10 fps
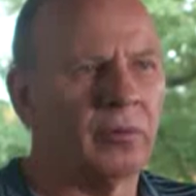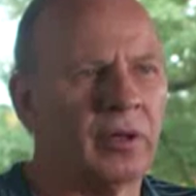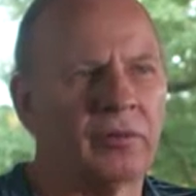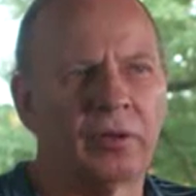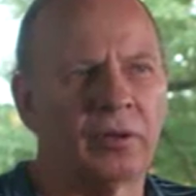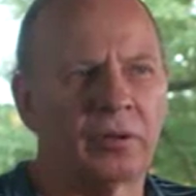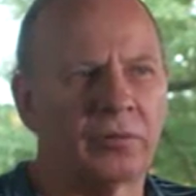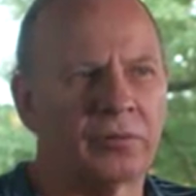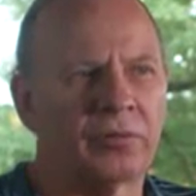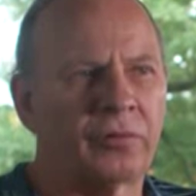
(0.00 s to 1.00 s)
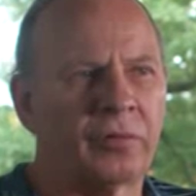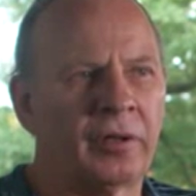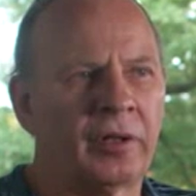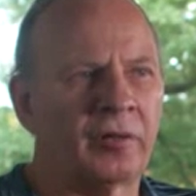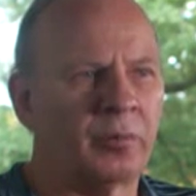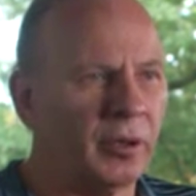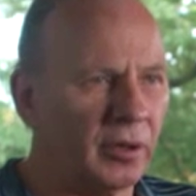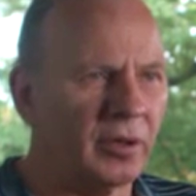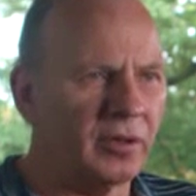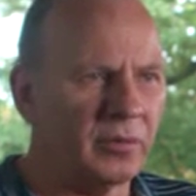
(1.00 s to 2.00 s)
we have a lot of
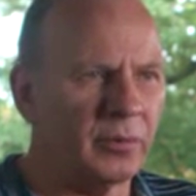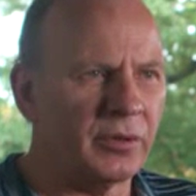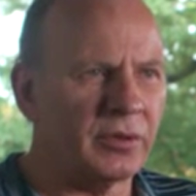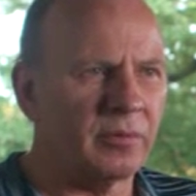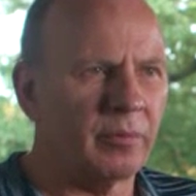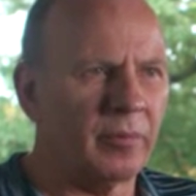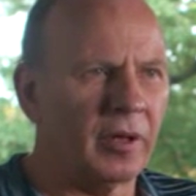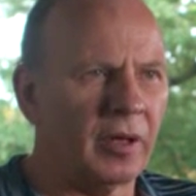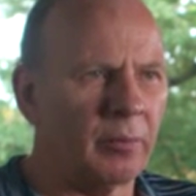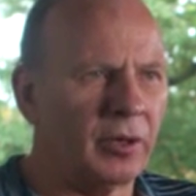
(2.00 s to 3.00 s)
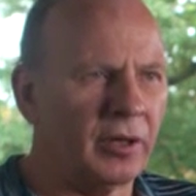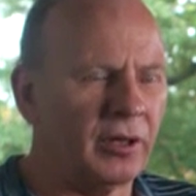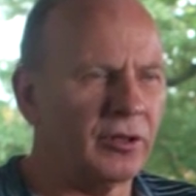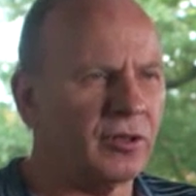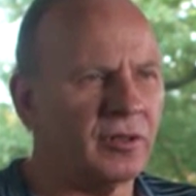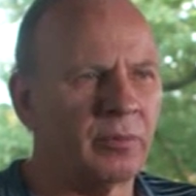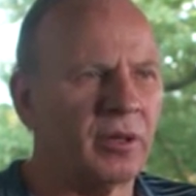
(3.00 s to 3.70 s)
experience with applications.